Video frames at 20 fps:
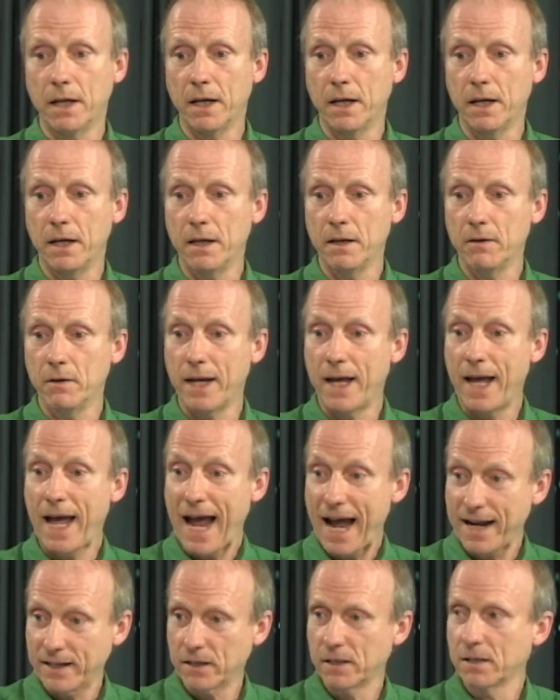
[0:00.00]

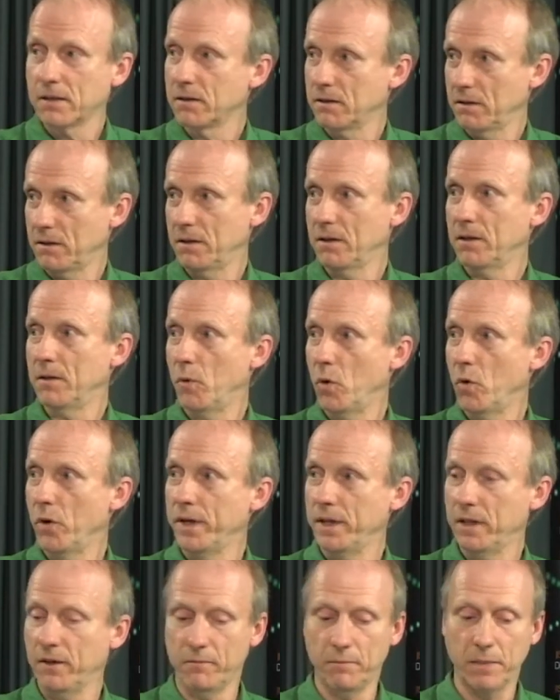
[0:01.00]
at the
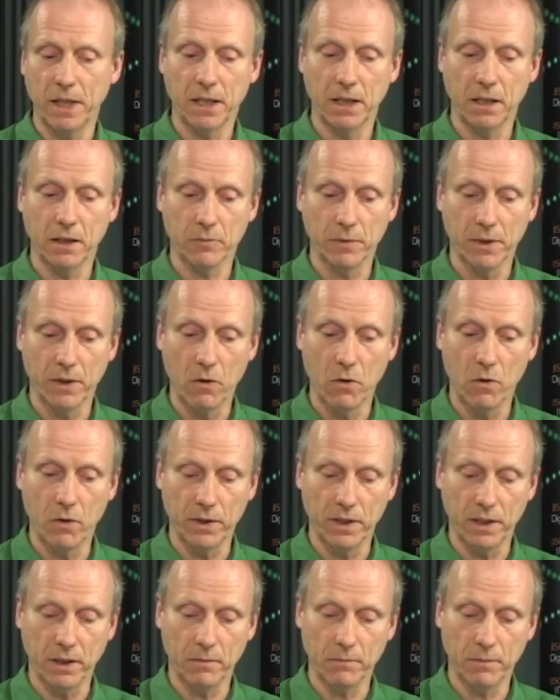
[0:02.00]
point of making the
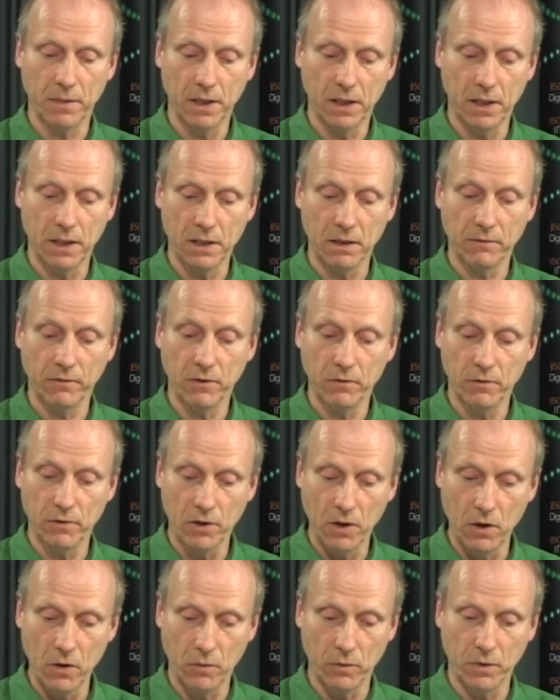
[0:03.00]
recording, because if you
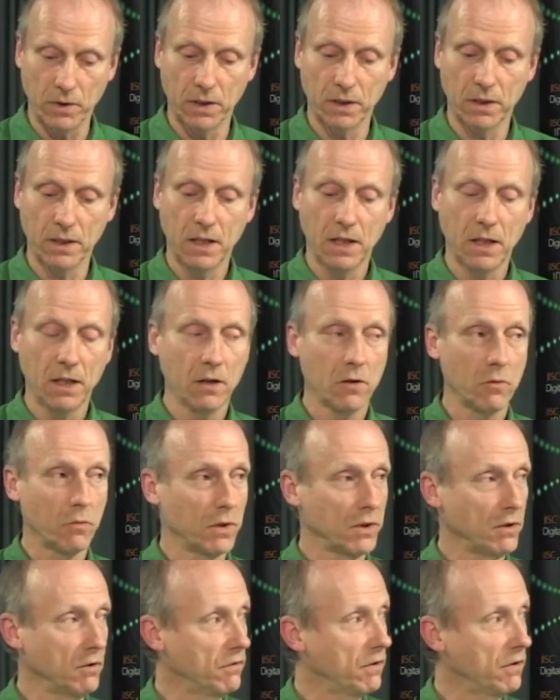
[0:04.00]
don't, when you